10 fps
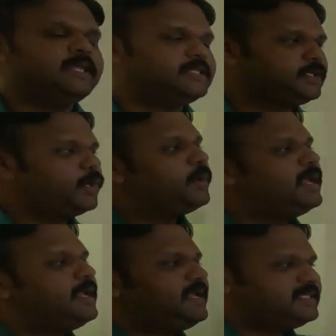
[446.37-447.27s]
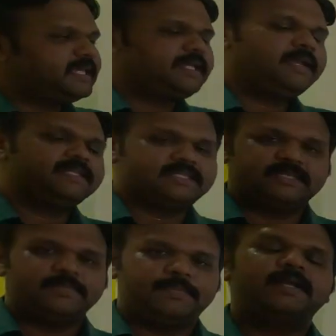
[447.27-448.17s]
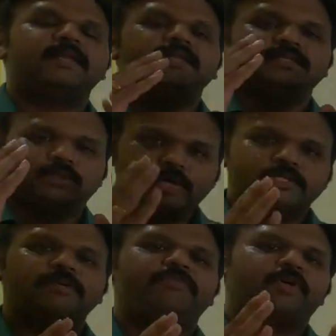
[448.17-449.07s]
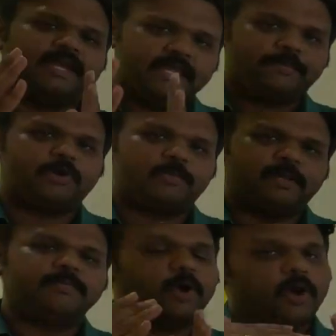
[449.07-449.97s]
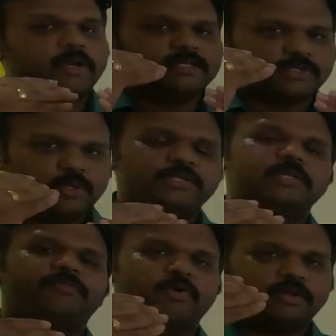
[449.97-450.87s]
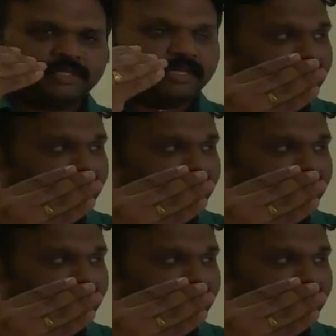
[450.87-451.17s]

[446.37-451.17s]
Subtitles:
So, insight learning is nothing but solution for any problem or solution for